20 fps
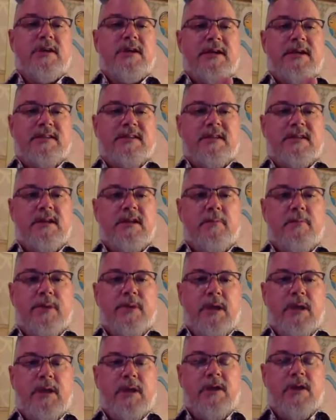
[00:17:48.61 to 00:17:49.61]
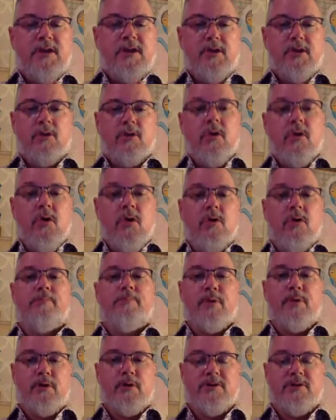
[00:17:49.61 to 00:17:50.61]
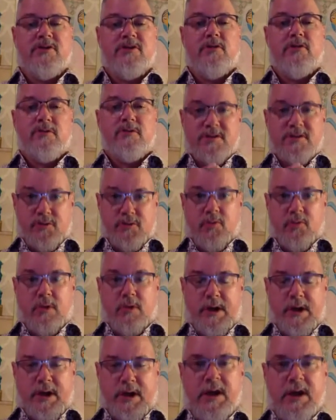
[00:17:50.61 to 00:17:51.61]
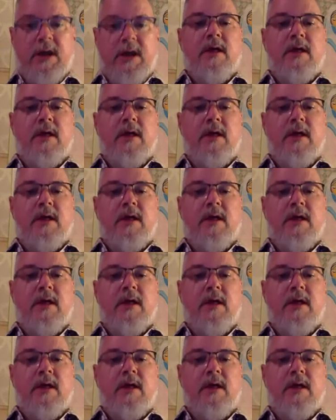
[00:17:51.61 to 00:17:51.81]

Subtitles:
is gonna be your own personal story